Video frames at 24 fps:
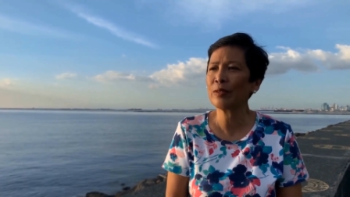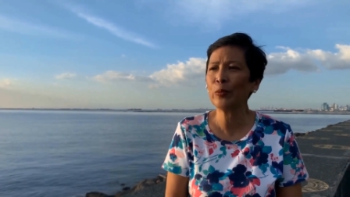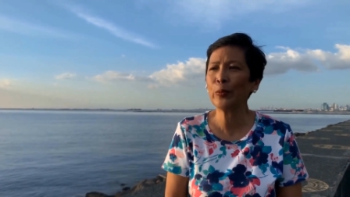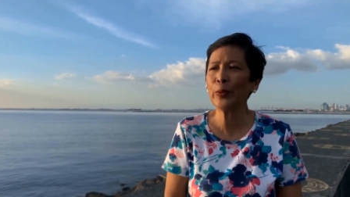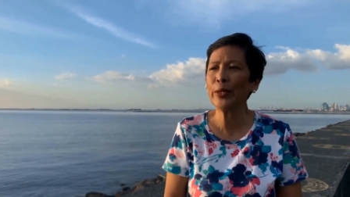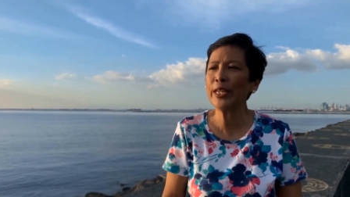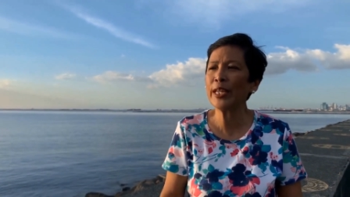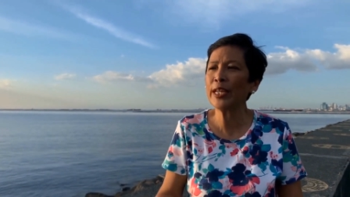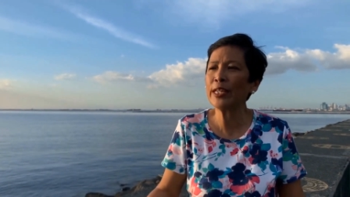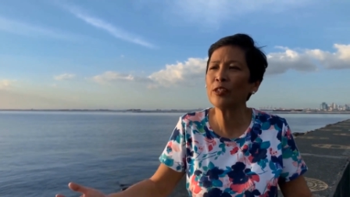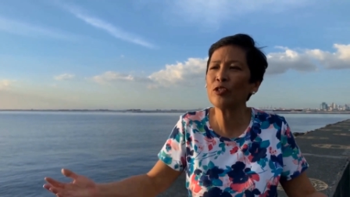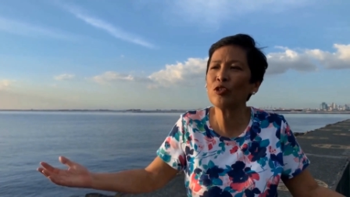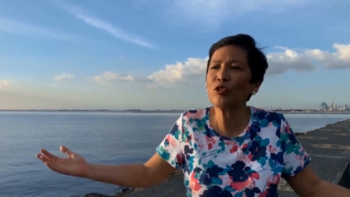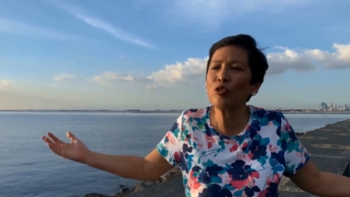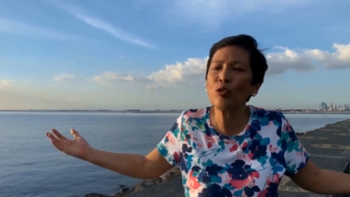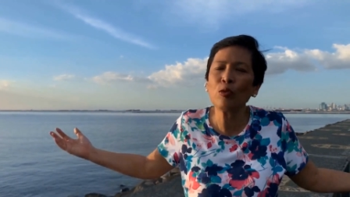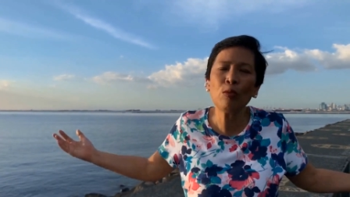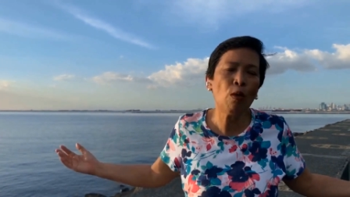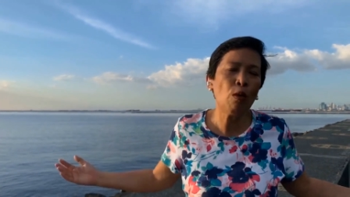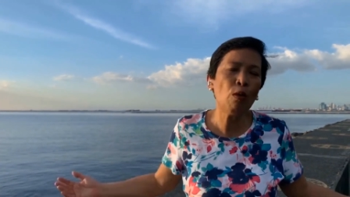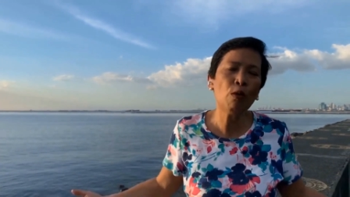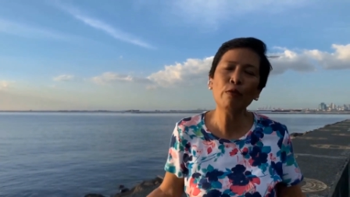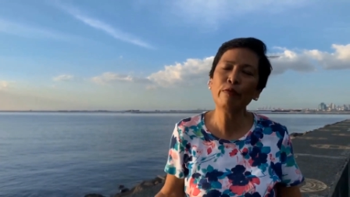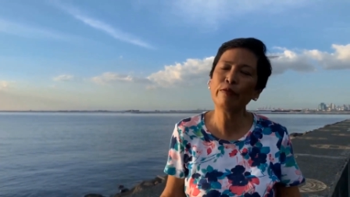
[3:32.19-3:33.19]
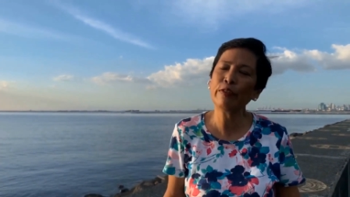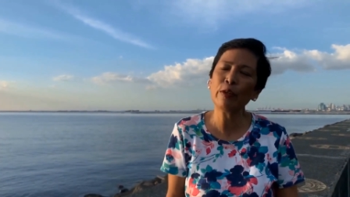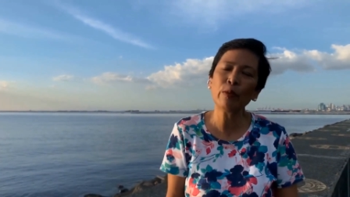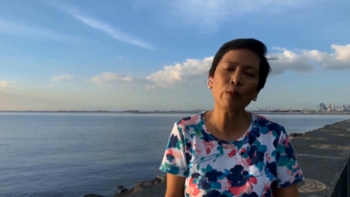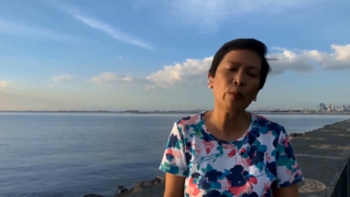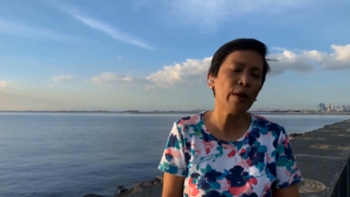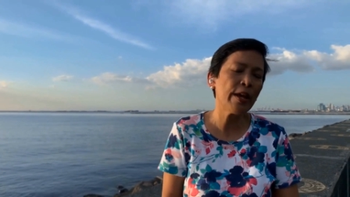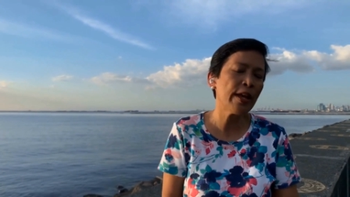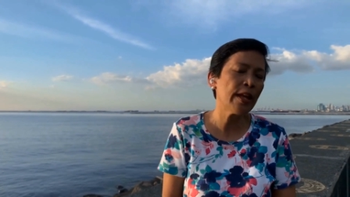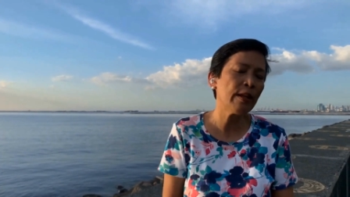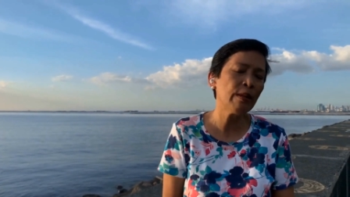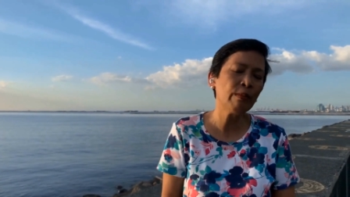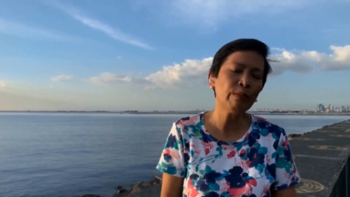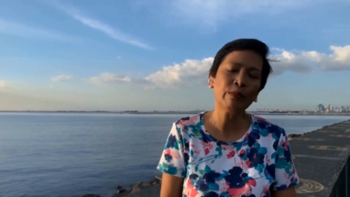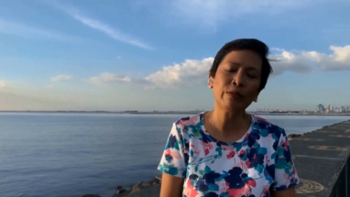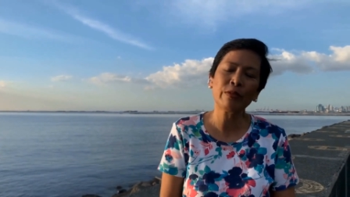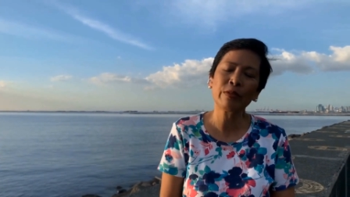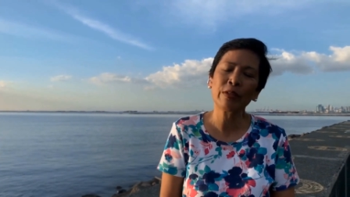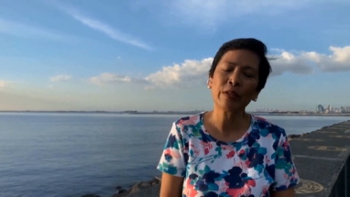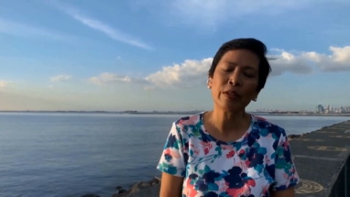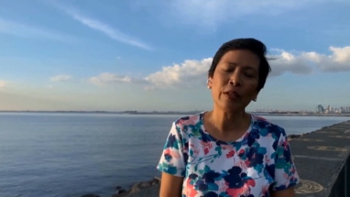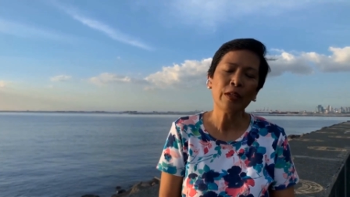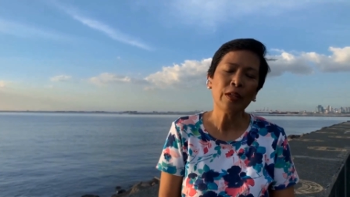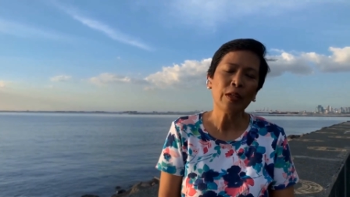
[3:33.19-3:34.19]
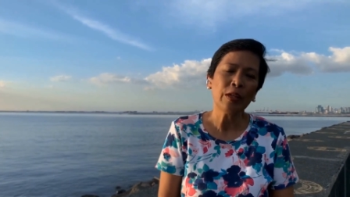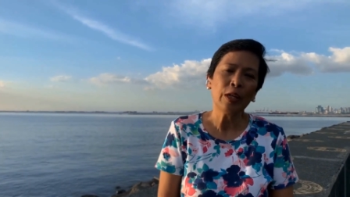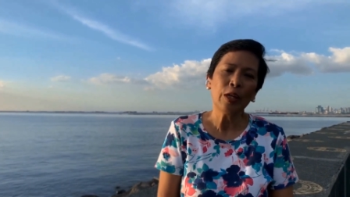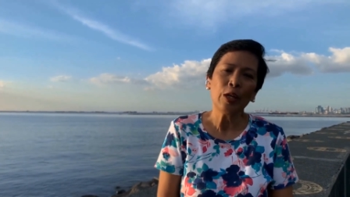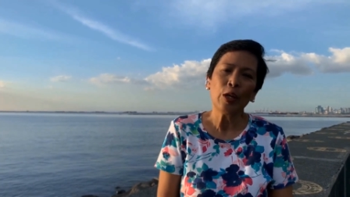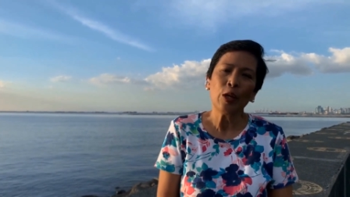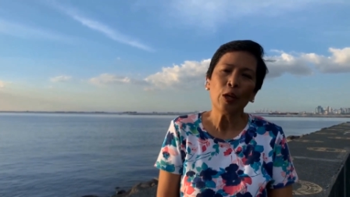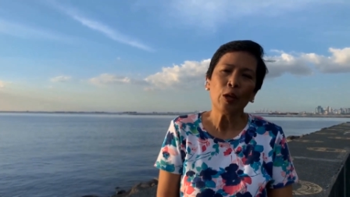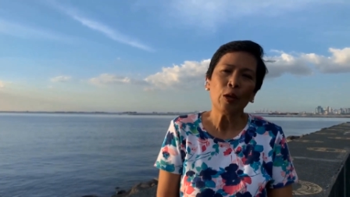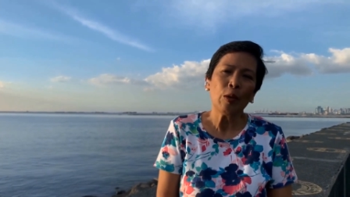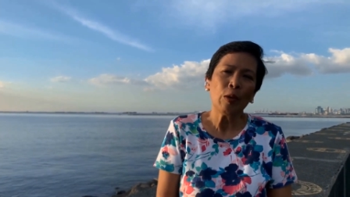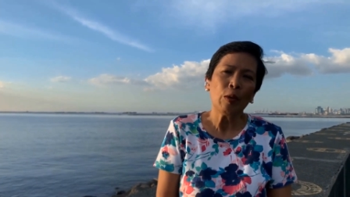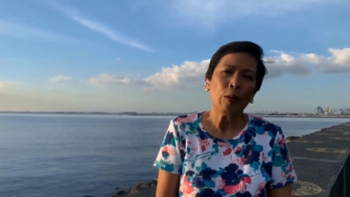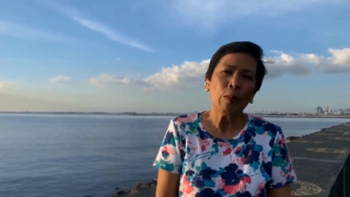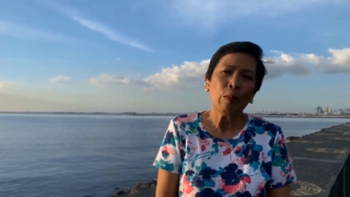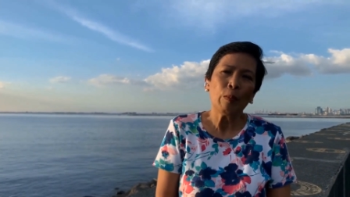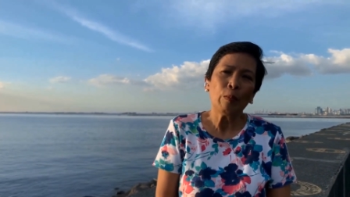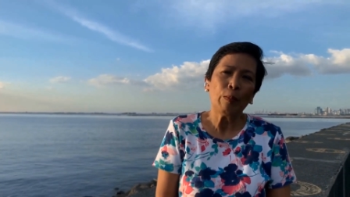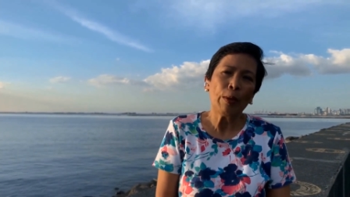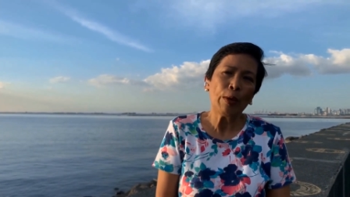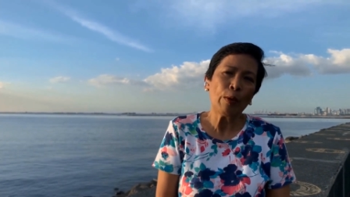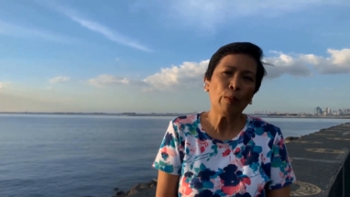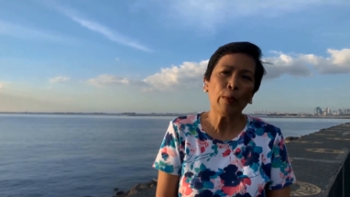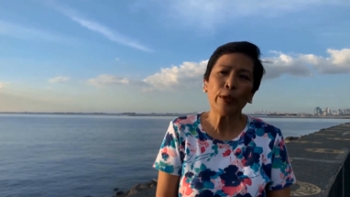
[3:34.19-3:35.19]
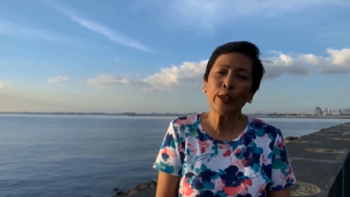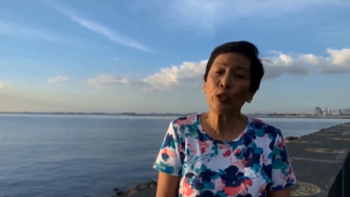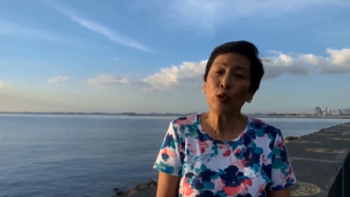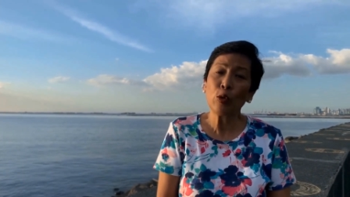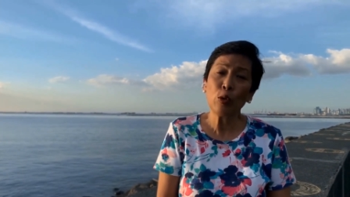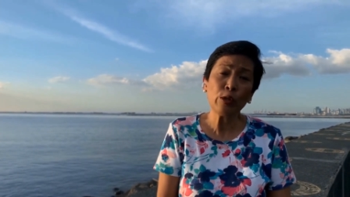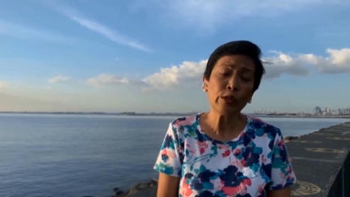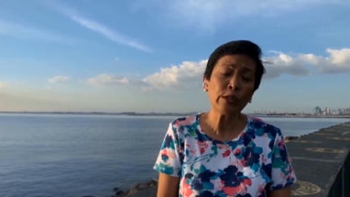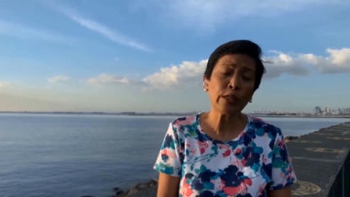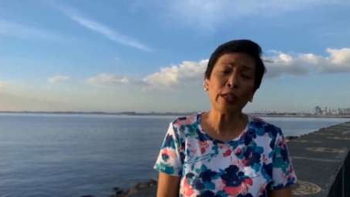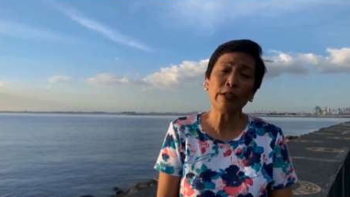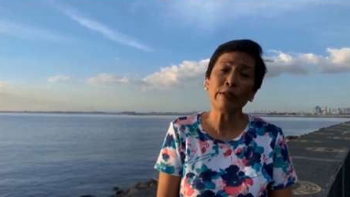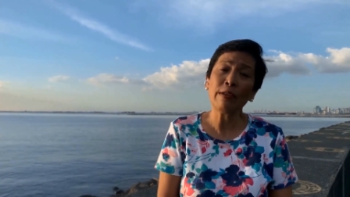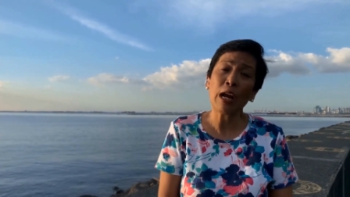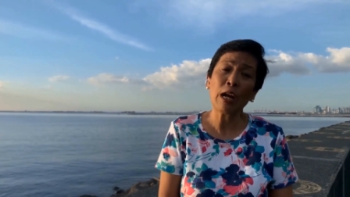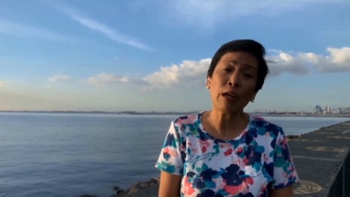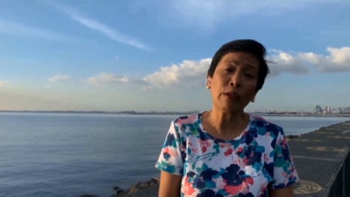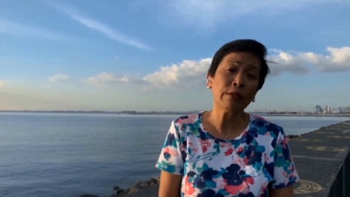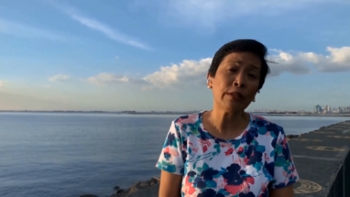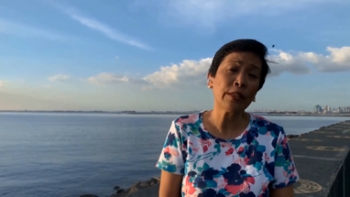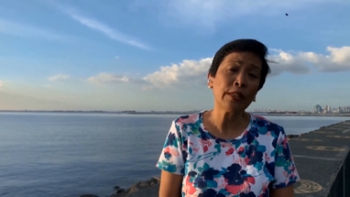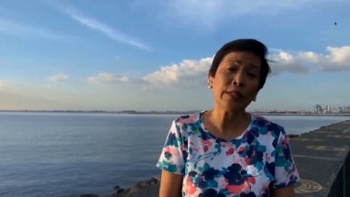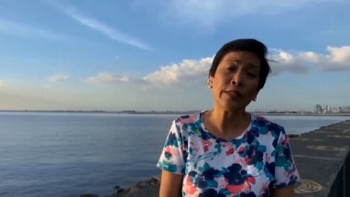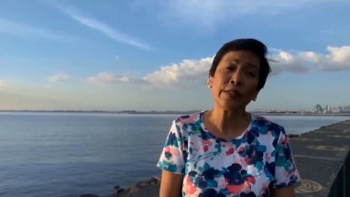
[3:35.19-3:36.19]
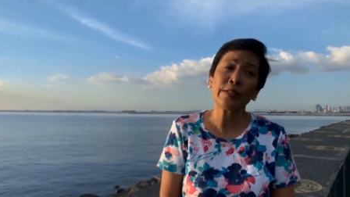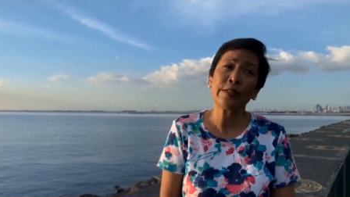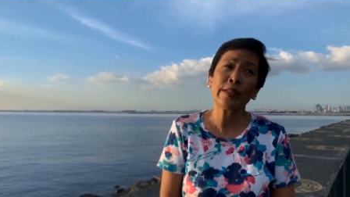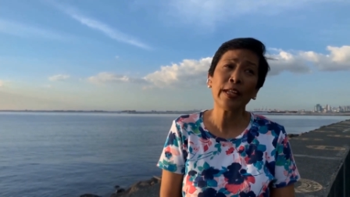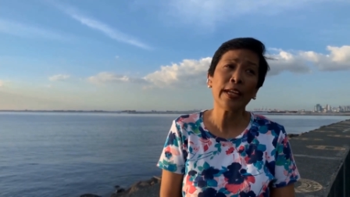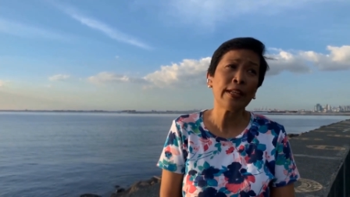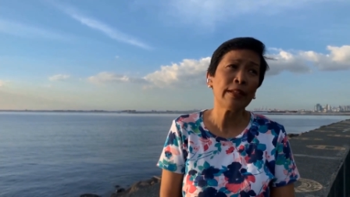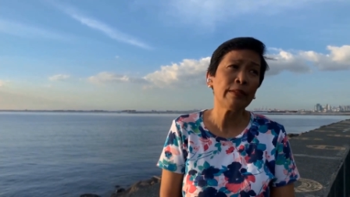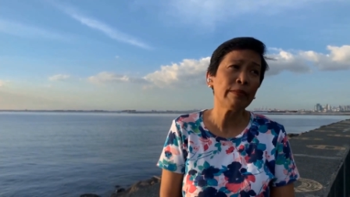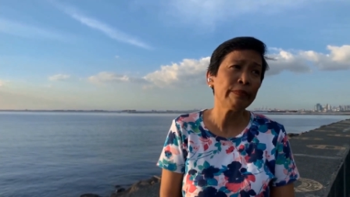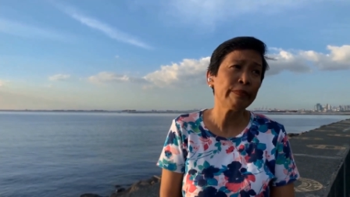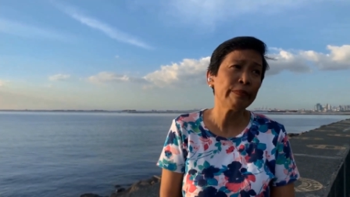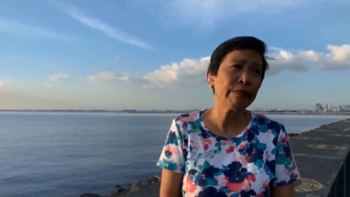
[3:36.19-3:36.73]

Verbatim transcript: we get so overwhelmed by what goes around us that